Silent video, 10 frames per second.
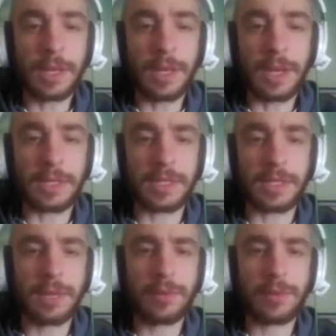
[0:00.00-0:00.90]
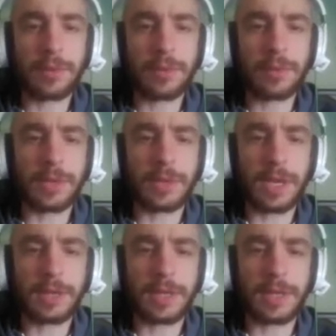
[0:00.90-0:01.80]
As I stepped through the
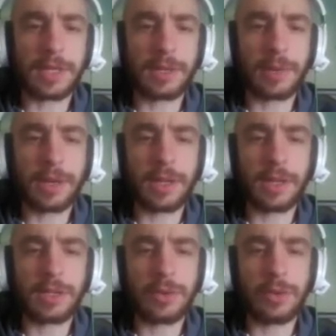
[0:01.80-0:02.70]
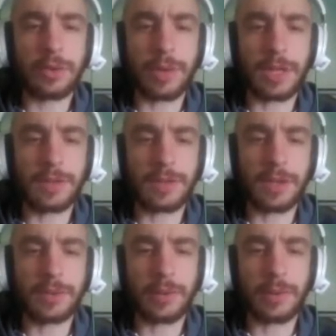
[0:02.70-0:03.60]
gate, I suddenly recognized the auto parts
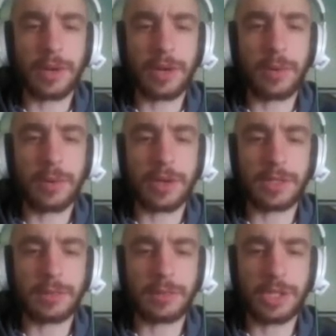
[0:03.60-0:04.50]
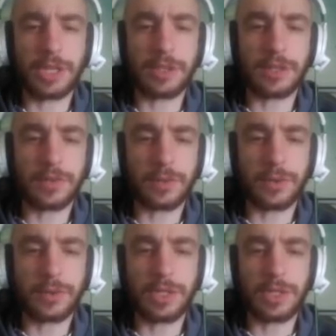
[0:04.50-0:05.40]
factory where I had worked as a machinist for all
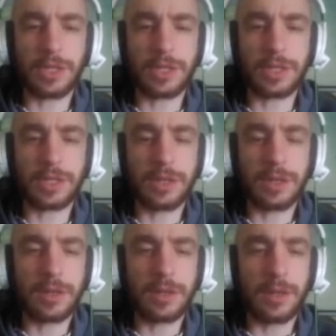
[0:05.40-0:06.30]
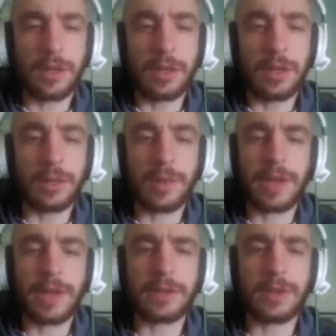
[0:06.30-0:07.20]
those years. The
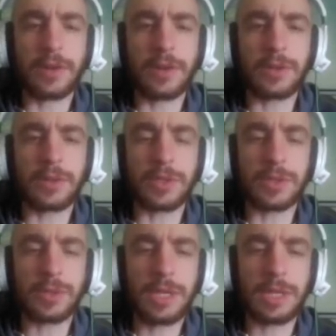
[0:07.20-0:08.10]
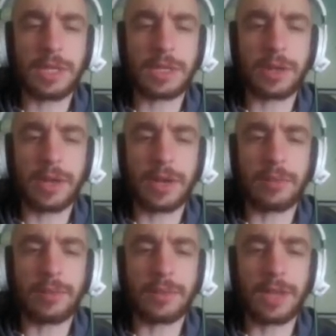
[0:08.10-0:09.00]
plant had closed almost 3 years ago
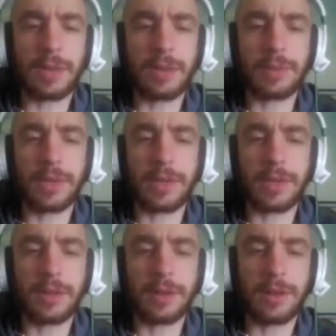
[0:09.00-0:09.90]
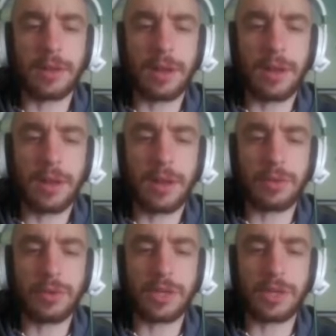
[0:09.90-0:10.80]
now. Times were better then. I
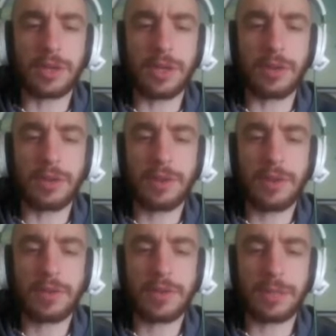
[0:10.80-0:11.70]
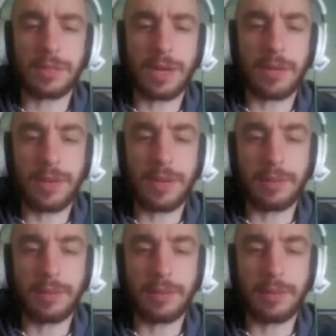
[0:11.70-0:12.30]
thought I could hear a faint rustling behind me.